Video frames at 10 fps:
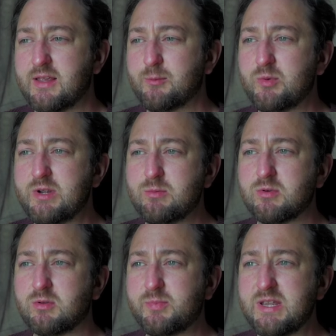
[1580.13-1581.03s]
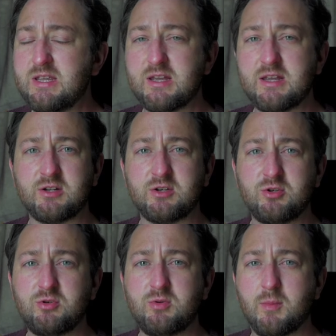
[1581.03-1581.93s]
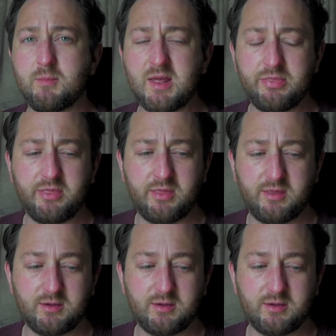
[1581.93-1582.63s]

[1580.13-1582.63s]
We will be in a new month.